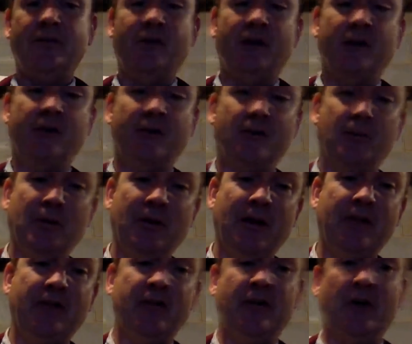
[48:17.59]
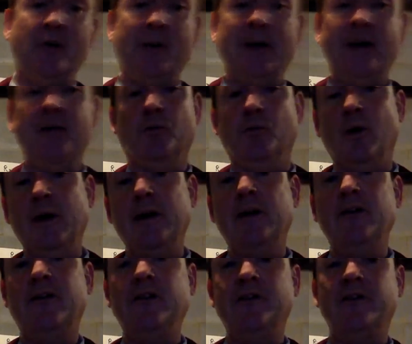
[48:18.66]
change its protection domain. What
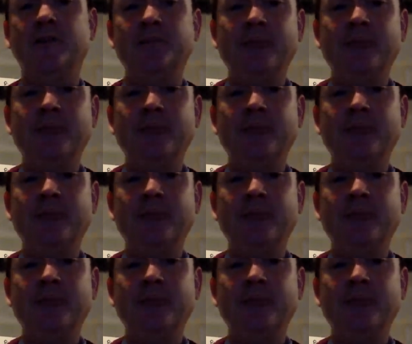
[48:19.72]
is it?